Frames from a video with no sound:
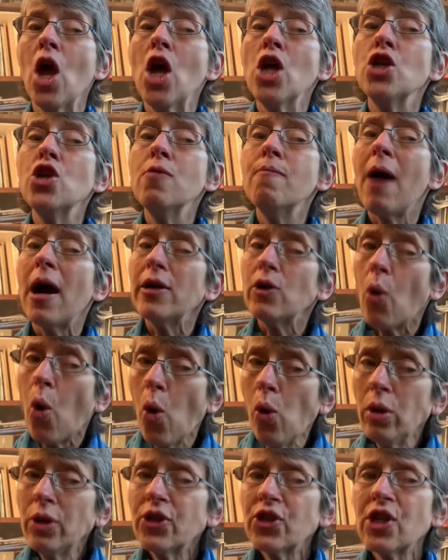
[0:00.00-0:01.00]
You might
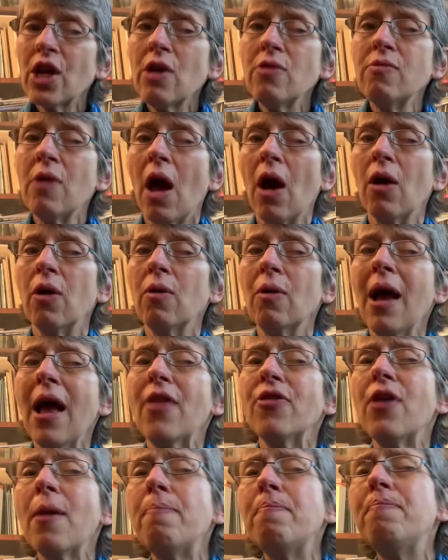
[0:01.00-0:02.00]
also know
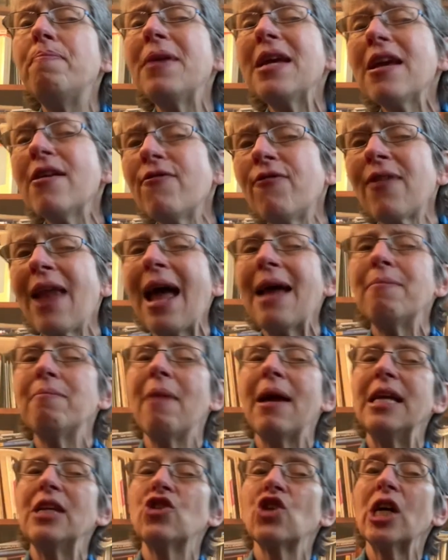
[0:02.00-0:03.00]
that B flat
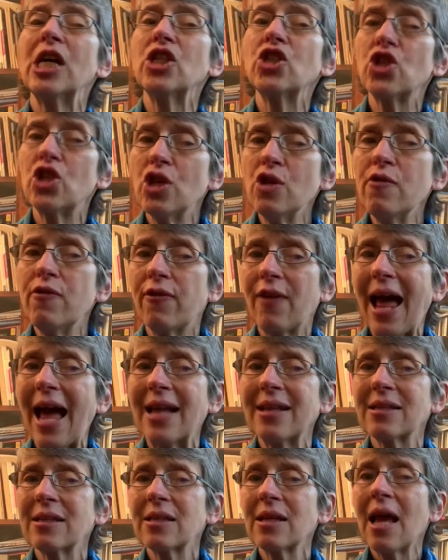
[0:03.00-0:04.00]
major has two
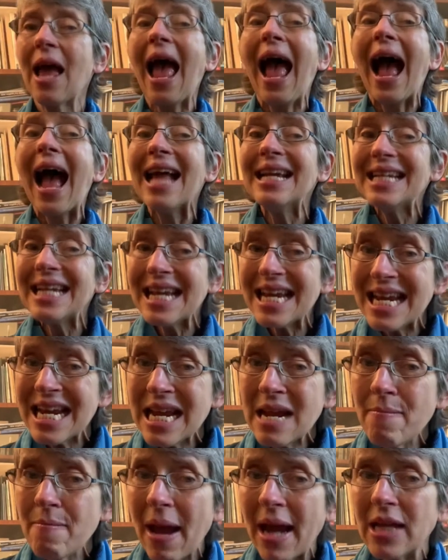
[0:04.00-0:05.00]
flats and
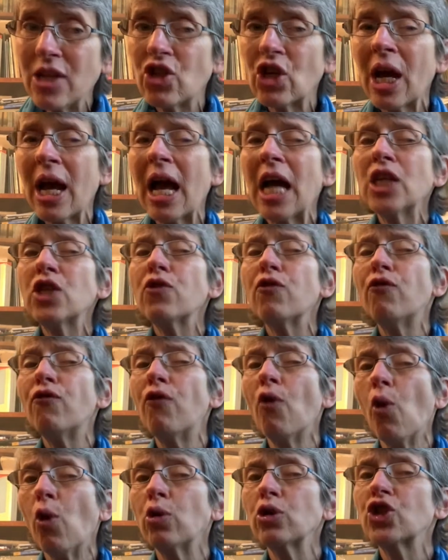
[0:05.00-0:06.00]
E major has
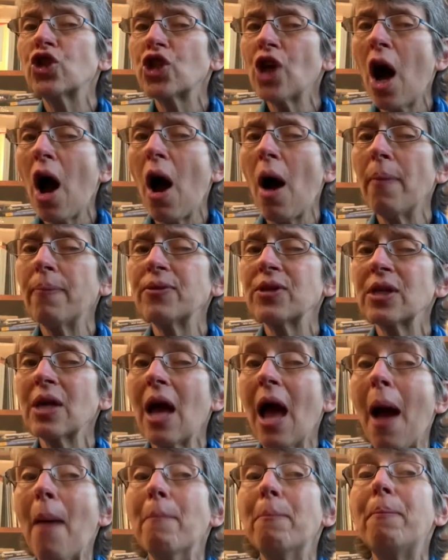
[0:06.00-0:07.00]
four sharps,
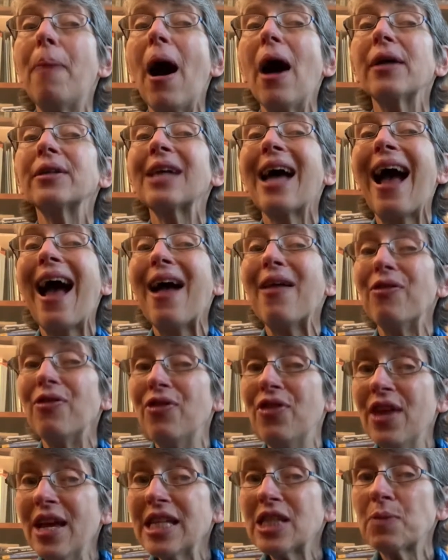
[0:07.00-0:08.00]
but at
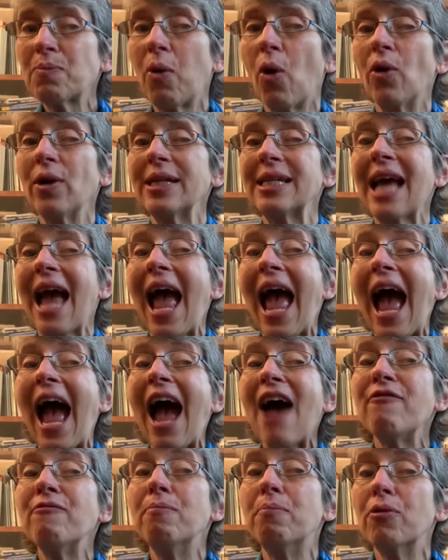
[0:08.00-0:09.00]
this point
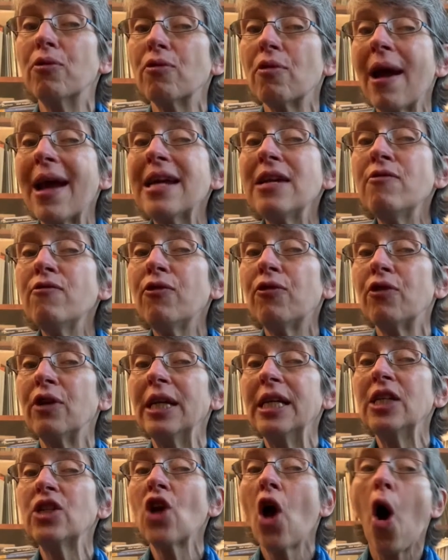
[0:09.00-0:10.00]
have brain
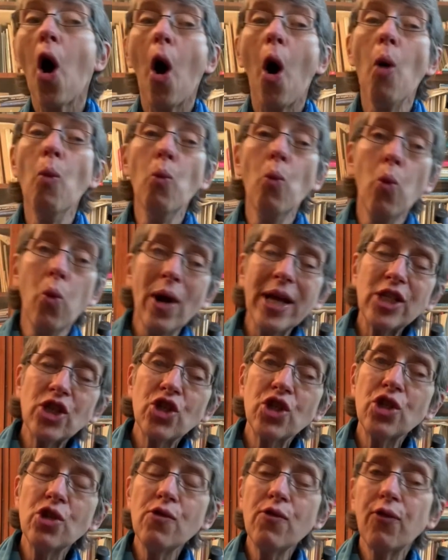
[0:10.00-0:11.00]
freeze on which
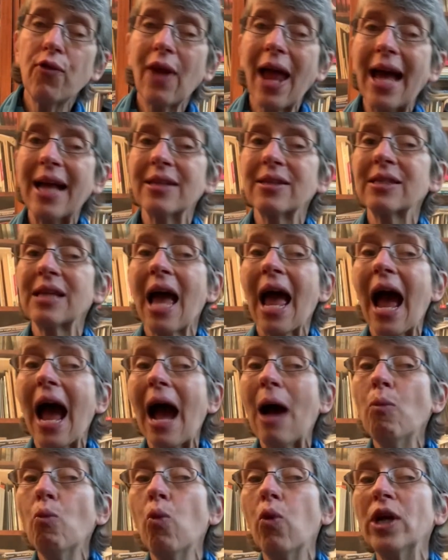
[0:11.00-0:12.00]
two flats
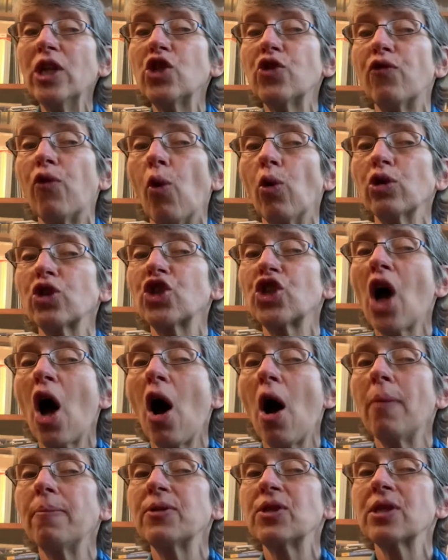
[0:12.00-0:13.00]
and which four
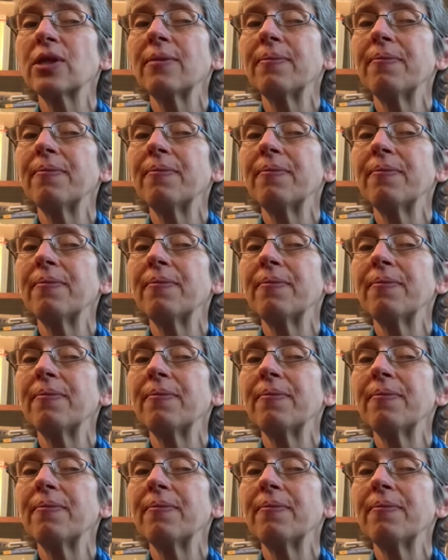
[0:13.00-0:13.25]
sharps.